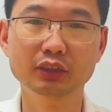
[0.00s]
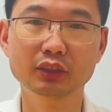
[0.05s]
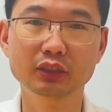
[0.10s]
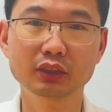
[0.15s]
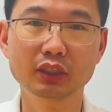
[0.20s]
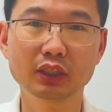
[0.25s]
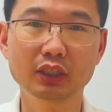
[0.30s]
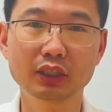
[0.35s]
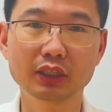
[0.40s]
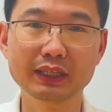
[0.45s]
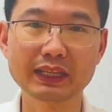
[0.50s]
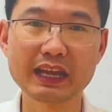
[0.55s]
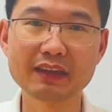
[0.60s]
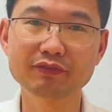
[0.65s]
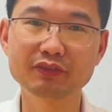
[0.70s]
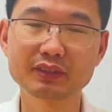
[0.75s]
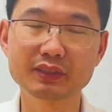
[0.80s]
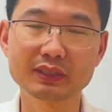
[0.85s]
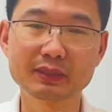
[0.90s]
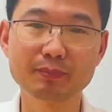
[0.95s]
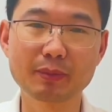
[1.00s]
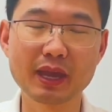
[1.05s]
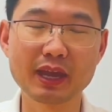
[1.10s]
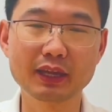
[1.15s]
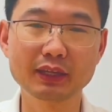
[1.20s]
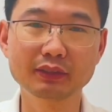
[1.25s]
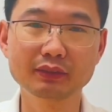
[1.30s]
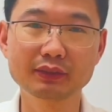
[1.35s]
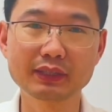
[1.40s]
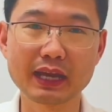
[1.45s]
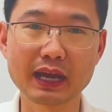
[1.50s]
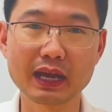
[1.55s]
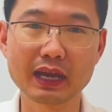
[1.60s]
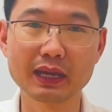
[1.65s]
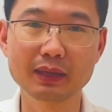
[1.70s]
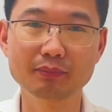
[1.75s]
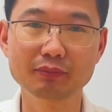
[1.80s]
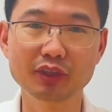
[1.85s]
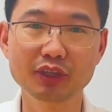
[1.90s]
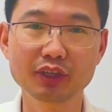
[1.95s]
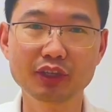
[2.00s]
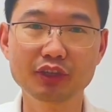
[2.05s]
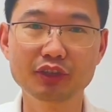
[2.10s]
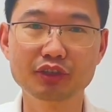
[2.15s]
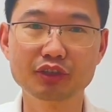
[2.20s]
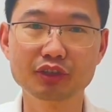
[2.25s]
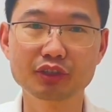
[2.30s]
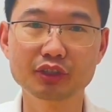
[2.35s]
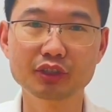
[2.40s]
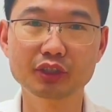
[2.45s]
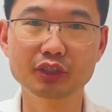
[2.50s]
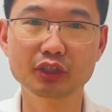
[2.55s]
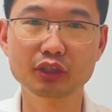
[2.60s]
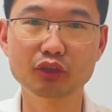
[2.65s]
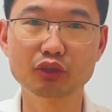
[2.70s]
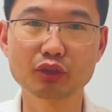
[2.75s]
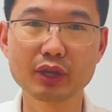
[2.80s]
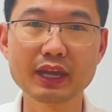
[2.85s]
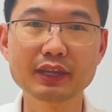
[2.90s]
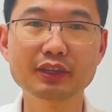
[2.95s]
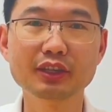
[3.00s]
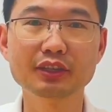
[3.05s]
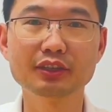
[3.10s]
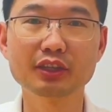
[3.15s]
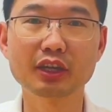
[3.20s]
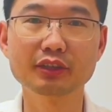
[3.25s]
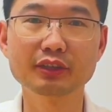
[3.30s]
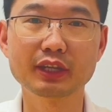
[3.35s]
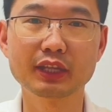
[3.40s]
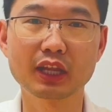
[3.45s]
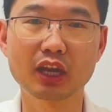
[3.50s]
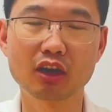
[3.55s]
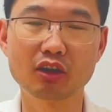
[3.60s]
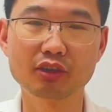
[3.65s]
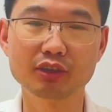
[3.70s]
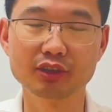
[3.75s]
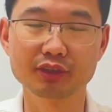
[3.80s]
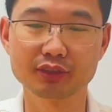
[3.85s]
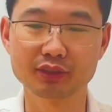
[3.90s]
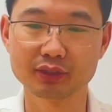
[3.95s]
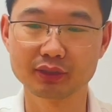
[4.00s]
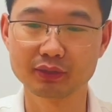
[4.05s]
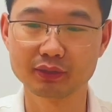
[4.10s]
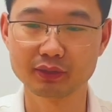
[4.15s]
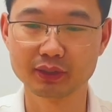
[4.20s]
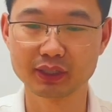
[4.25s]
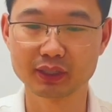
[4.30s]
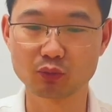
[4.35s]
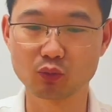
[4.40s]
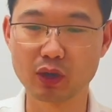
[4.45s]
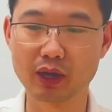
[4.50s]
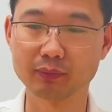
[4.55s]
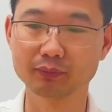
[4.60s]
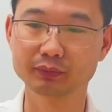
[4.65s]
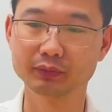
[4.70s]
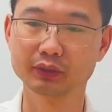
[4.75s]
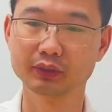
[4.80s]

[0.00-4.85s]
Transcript: The lifespan time is uh, 20,000 hours, this one.